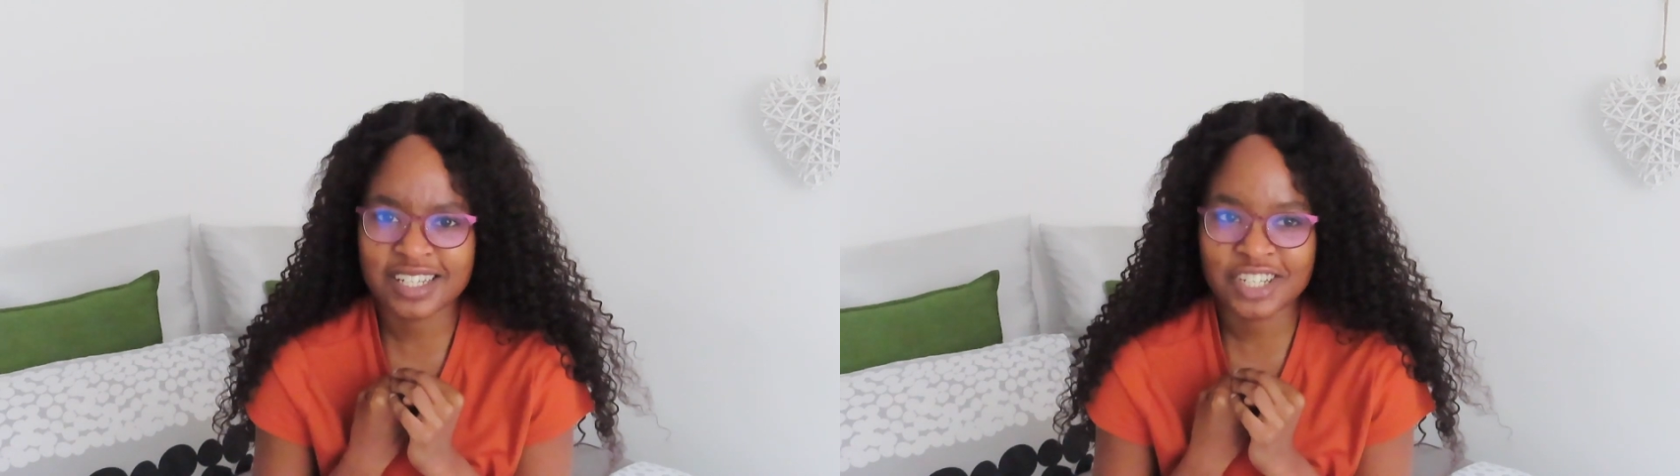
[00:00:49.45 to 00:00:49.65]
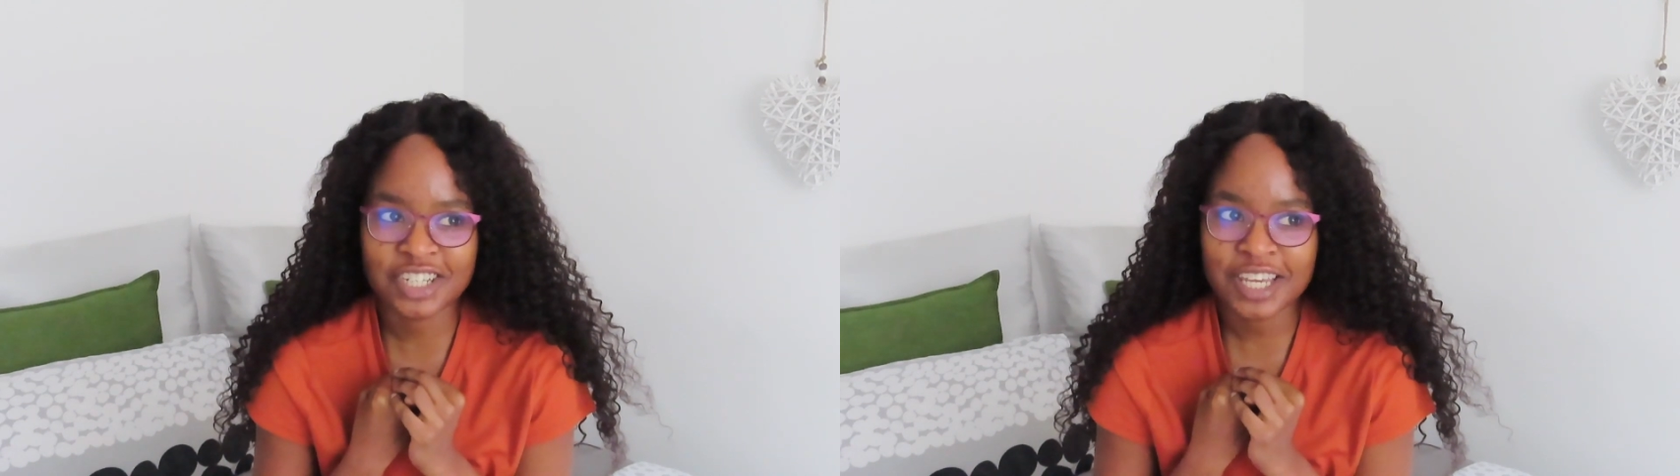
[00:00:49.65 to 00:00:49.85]

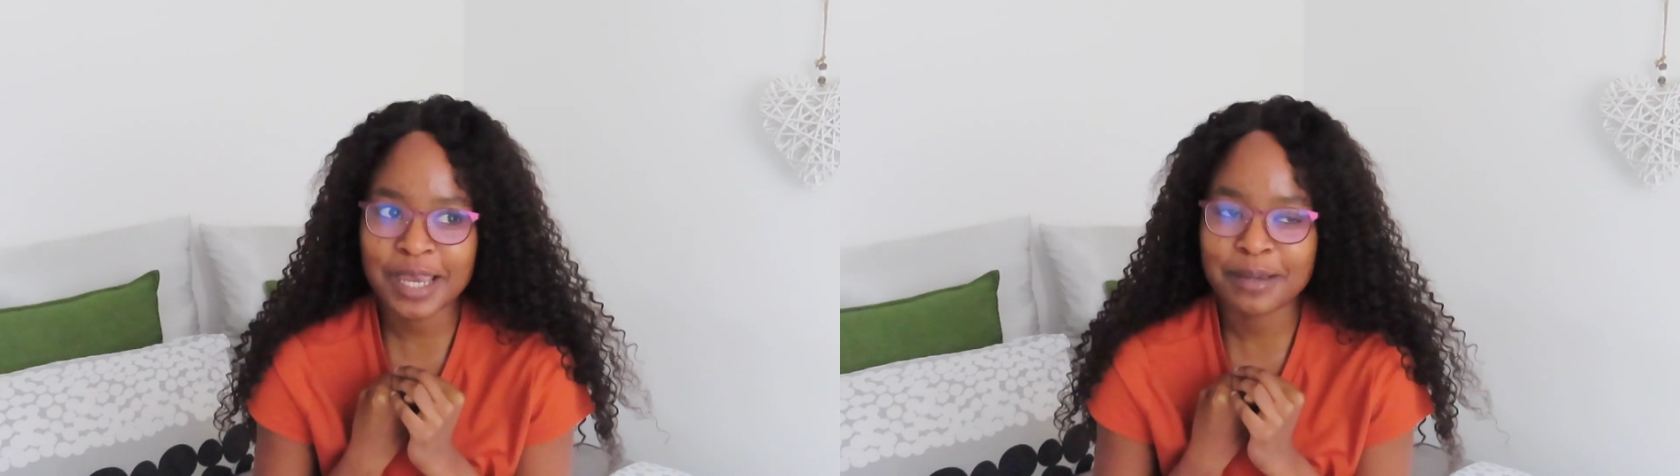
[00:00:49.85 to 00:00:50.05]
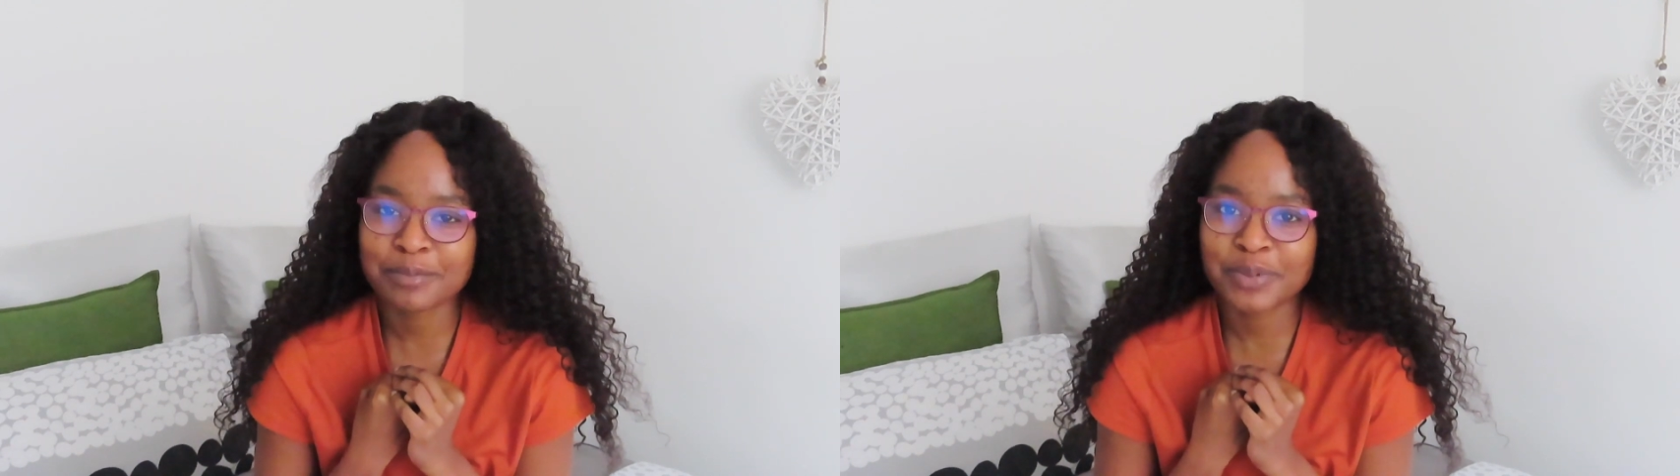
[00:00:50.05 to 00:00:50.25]

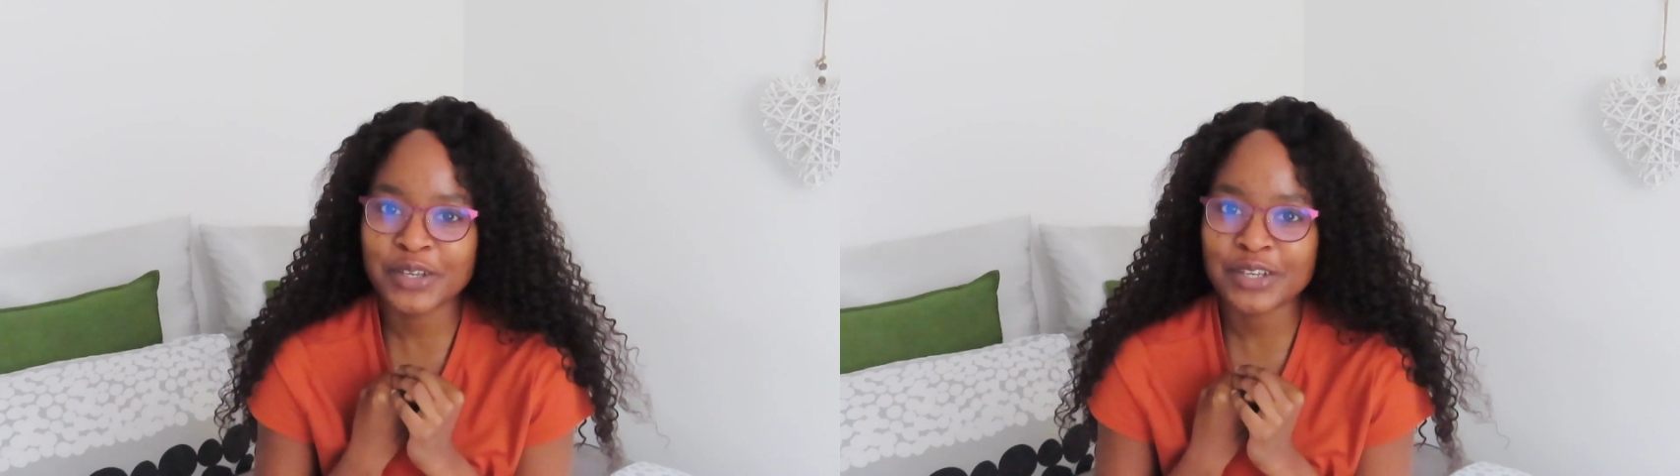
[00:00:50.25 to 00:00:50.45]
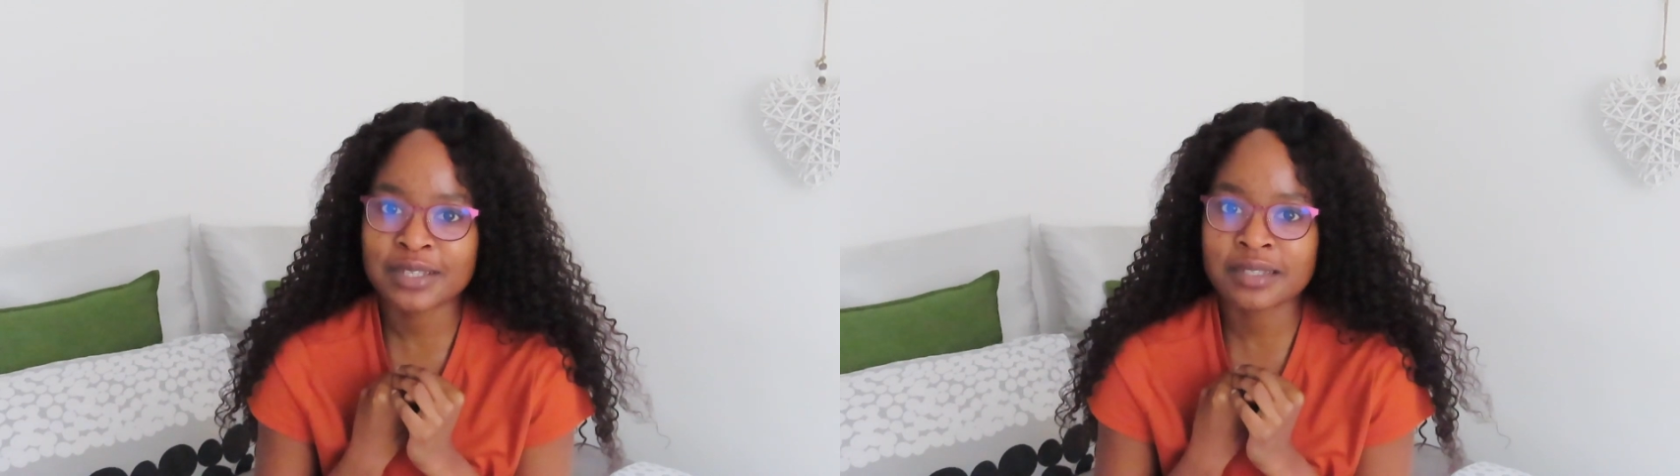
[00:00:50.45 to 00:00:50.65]
ashamed
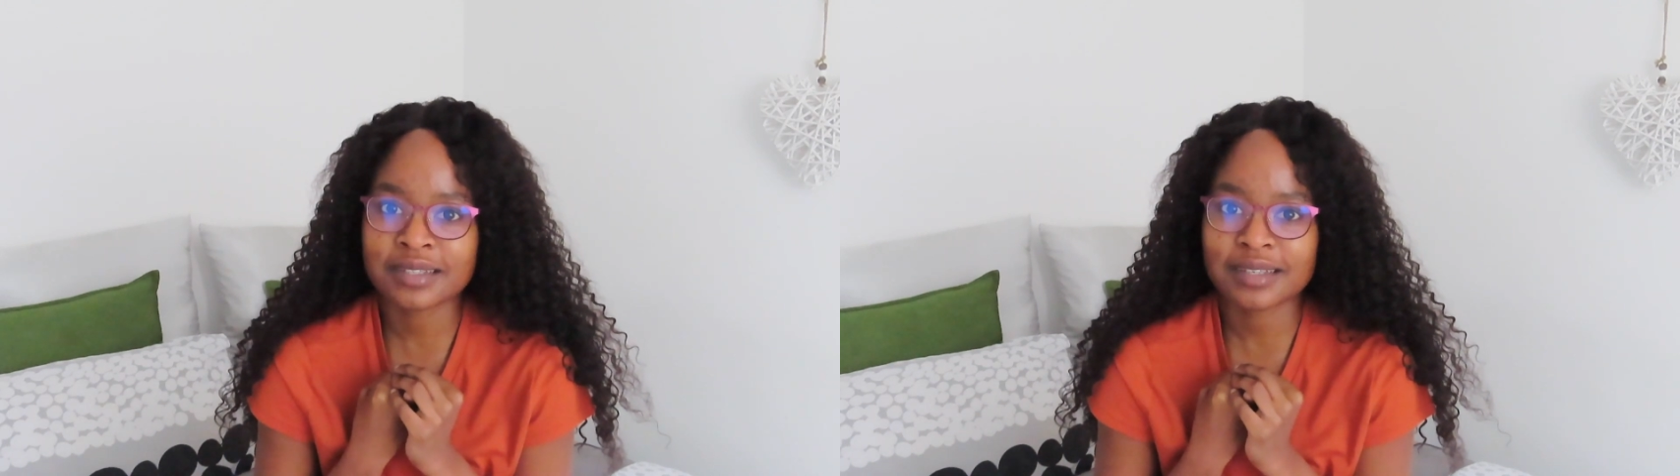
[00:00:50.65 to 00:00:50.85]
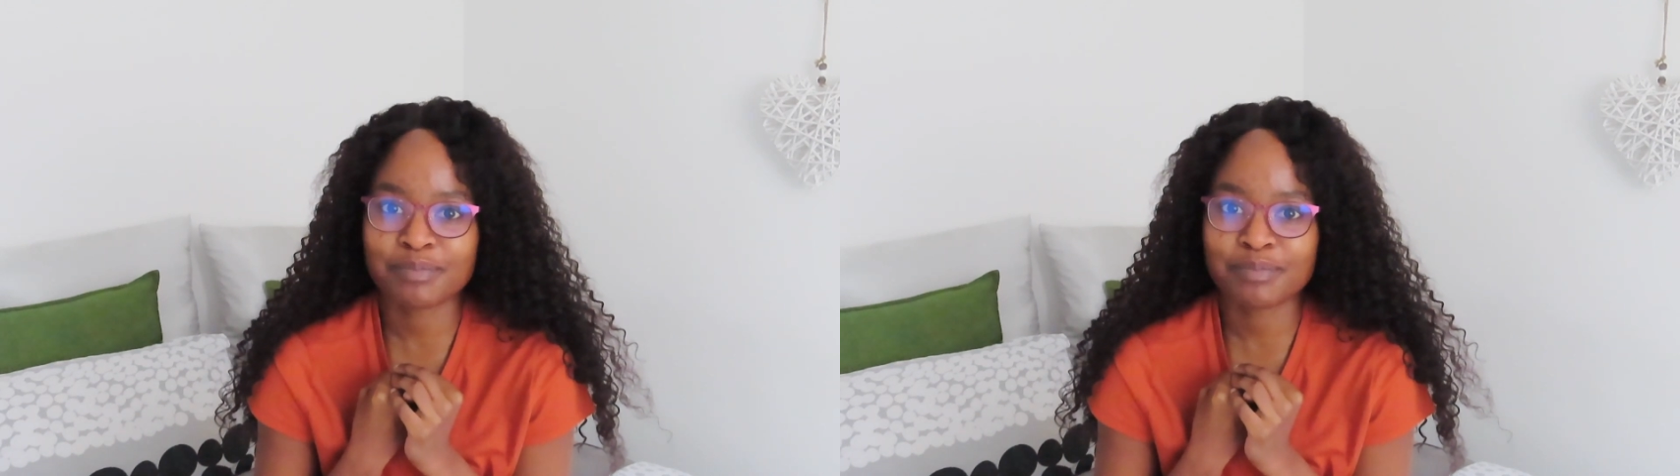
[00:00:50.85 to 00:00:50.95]
because